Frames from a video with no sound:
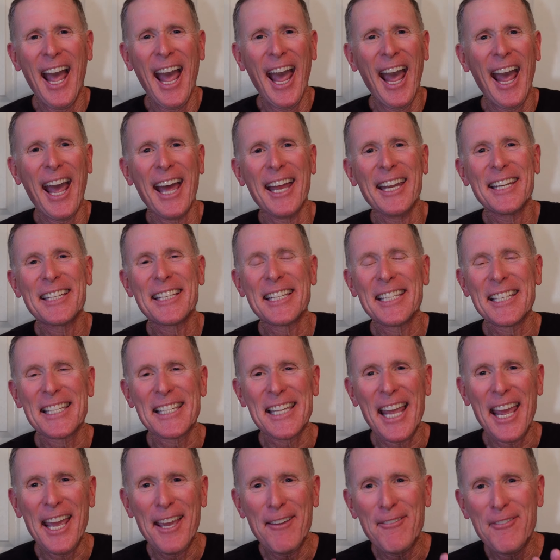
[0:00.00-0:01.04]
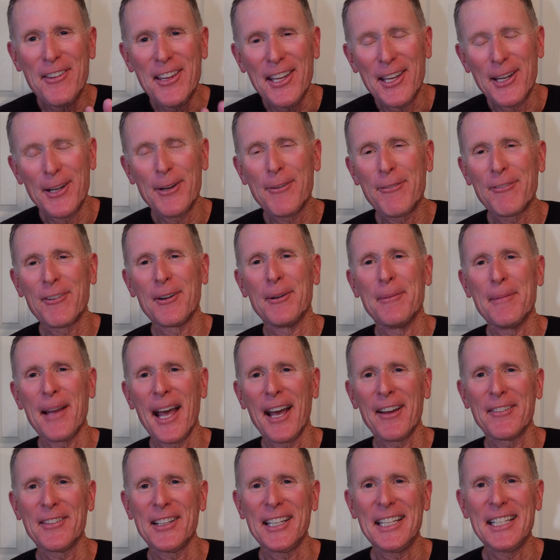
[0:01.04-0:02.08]
and to save you from
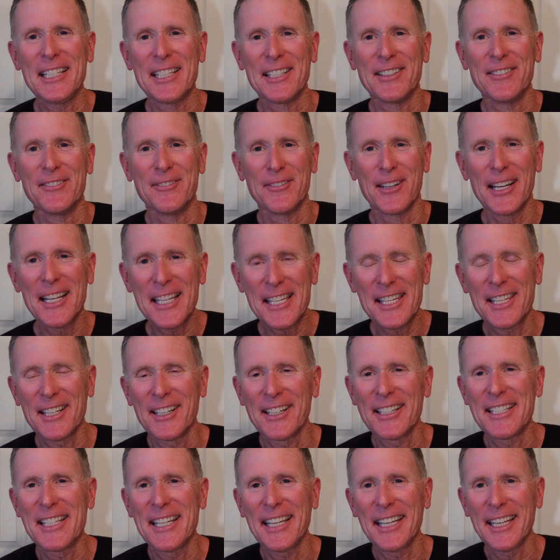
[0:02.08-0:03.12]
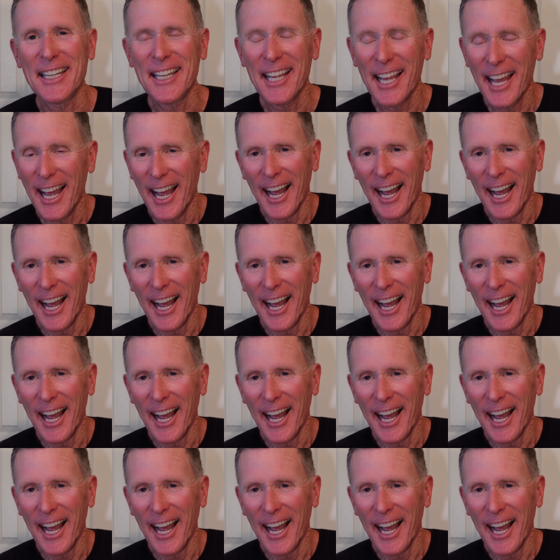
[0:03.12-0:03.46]
having to research it,